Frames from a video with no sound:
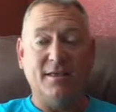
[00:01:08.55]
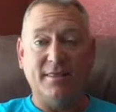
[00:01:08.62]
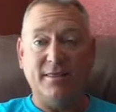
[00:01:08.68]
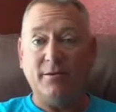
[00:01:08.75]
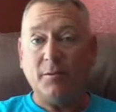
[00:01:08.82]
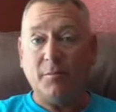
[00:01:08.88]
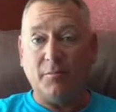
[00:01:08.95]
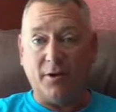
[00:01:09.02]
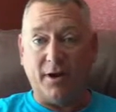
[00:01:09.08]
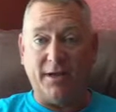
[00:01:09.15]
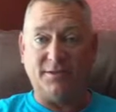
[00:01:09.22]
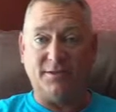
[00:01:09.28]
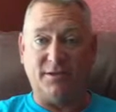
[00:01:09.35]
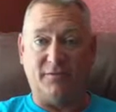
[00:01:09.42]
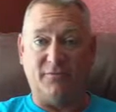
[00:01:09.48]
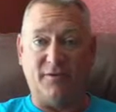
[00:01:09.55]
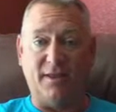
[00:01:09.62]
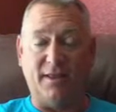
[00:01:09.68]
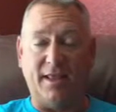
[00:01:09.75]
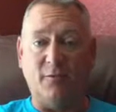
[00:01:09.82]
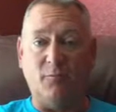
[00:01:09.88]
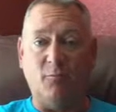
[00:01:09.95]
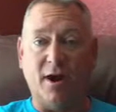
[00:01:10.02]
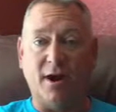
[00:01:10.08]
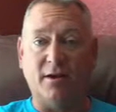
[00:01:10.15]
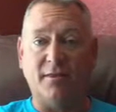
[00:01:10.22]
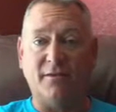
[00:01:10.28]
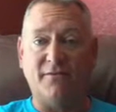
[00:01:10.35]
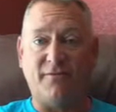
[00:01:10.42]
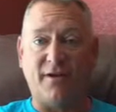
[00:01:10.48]
they're abrasive and they
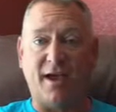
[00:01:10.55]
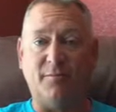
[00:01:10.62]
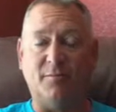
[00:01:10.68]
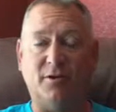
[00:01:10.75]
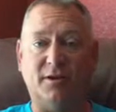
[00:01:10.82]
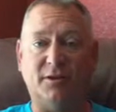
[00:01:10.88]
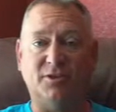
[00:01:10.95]
wear the fiber,